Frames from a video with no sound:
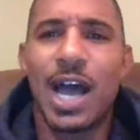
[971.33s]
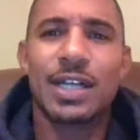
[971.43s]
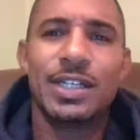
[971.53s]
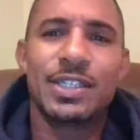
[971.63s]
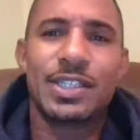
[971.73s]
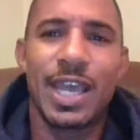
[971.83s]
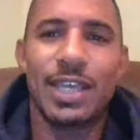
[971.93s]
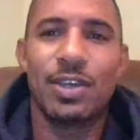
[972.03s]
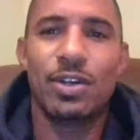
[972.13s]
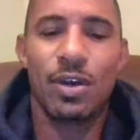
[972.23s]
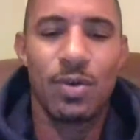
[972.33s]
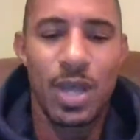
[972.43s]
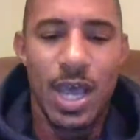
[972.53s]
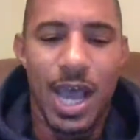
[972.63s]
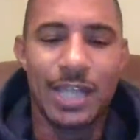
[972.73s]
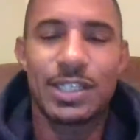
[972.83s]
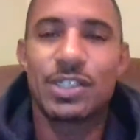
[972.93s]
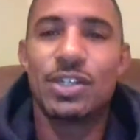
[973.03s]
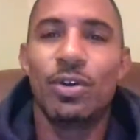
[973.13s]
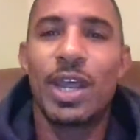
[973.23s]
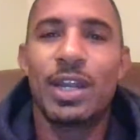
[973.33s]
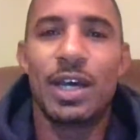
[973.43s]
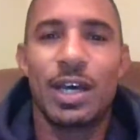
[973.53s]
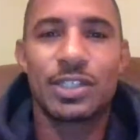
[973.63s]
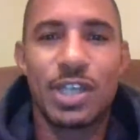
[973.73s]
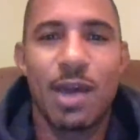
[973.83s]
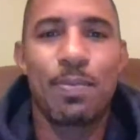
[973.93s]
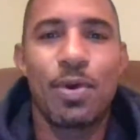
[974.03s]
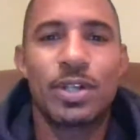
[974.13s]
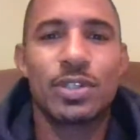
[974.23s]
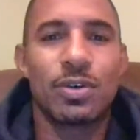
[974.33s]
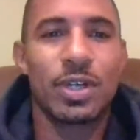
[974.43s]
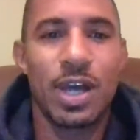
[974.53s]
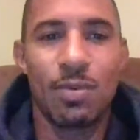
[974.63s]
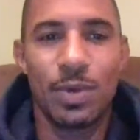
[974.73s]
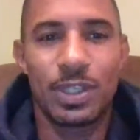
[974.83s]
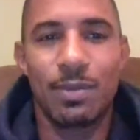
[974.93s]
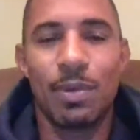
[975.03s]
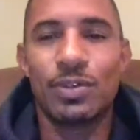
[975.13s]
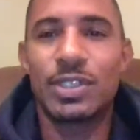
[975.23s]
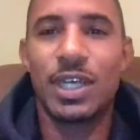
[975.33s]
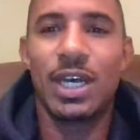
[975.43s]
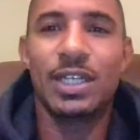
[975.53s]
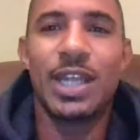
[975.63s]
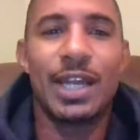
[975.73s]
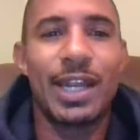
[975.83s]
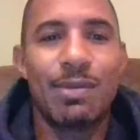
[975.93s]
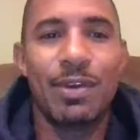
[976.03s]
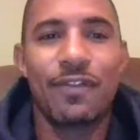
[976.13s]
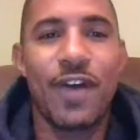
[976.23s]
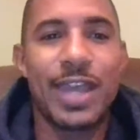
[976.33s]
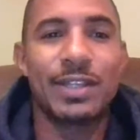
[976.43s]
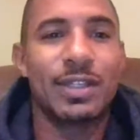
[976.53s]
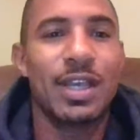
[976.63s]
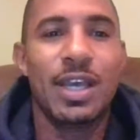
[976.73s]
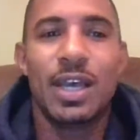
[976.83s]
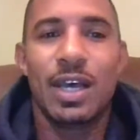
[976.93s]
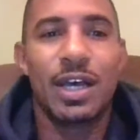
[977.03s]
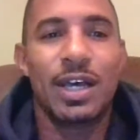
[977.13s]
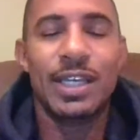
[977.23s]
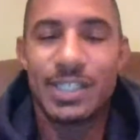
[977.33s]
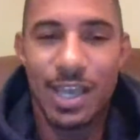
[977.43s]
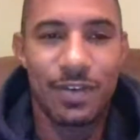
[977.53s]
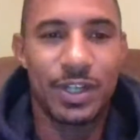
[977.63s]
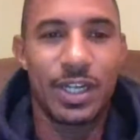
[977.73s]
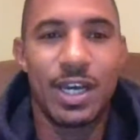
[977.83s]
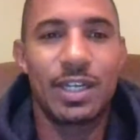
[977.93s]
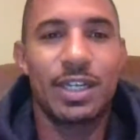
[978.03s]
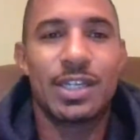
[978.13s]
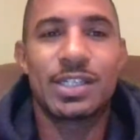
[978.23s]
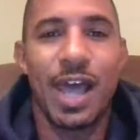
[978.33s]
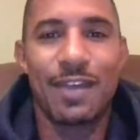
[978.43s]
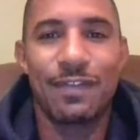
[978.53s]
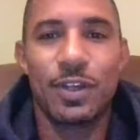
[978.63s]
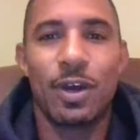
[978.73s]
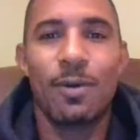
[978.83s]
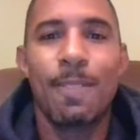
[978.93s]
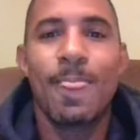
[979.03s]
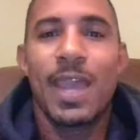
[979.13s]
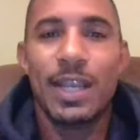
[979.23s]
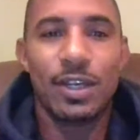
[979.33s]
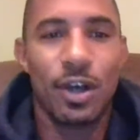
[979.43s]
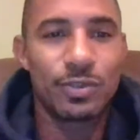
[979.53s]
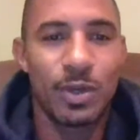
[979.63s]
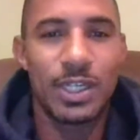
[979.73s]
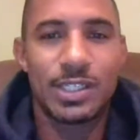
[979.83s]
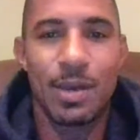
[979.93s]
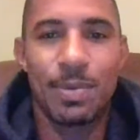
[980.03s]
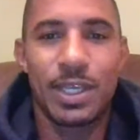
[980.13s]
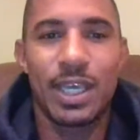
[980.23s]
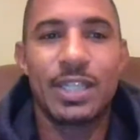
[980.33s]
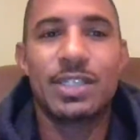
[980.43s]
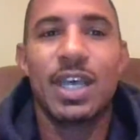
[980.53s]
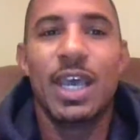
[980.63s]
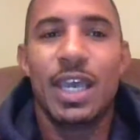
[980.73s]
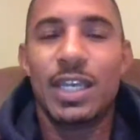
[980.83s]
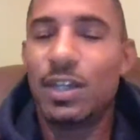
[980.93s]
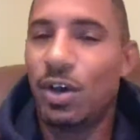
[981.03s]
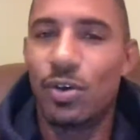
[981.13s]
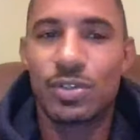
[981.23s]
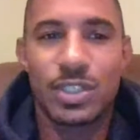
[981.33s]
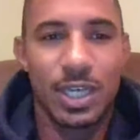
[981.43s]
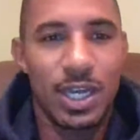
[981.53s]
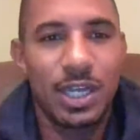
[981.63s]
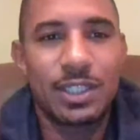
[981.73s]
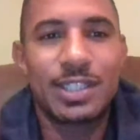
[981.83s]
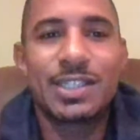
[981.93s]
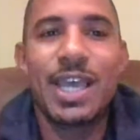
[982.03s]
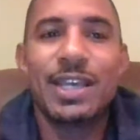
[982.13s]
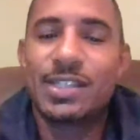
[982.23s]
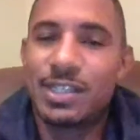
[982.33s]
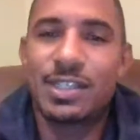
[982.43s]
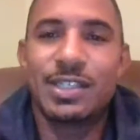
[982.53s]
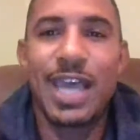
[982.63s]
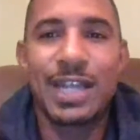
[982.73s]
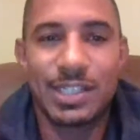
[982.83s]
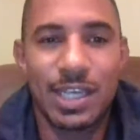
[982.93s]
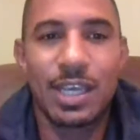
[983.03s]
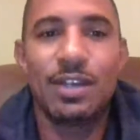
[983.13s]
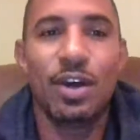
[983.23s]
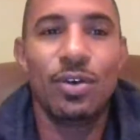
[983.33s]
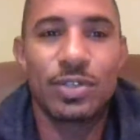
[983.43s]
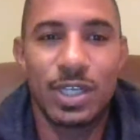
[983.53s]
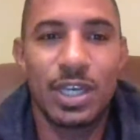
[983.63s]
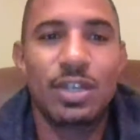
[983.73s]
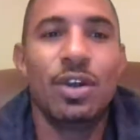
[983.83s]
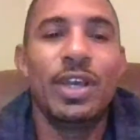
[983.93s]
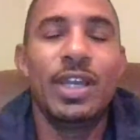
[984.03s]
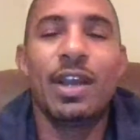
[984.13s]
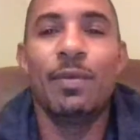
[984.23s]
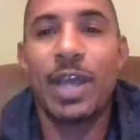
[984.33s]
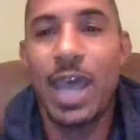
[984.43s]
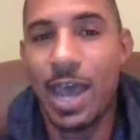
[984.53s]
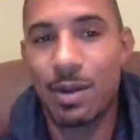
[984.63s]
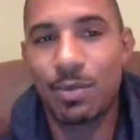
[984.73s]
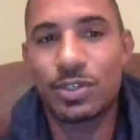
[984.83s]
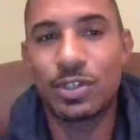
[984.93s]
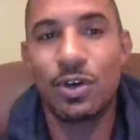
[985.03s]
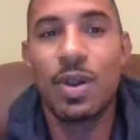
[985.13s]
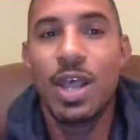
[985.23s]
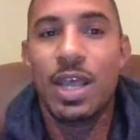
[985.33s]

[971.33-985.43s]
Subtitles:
couldn't say, you know. I just know that Sean Porter's going to come with the most dynamic fighting he's ever done in his life. You know, he knows what he's up against. He knows the stakes and the stats, and he knows, you know, he in there with an animal. So,